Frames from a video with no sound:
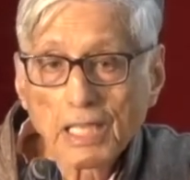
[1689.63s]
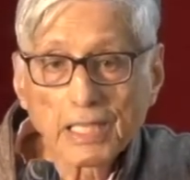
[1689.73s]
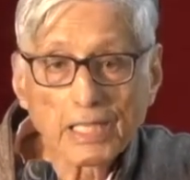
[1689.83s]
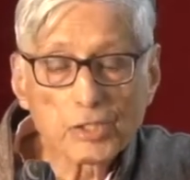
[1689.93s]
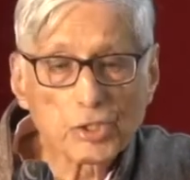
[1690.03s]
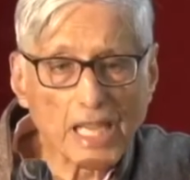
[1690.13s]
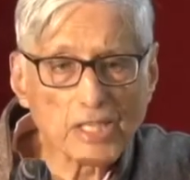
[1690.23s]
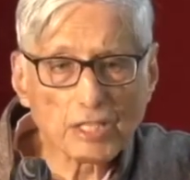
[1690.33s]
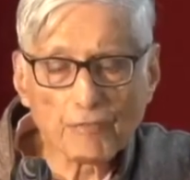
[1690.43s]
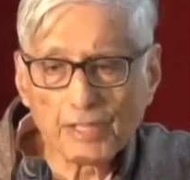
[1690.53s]
he
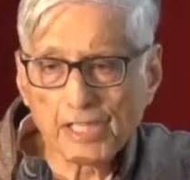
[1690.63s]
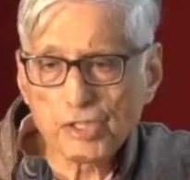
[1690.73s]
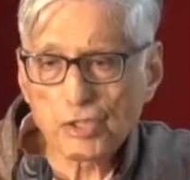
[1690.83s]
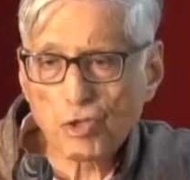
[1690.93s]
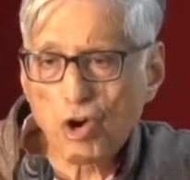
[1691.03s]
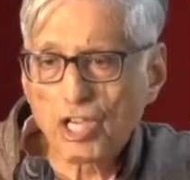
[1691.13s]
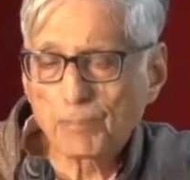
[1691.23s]
sent a very strong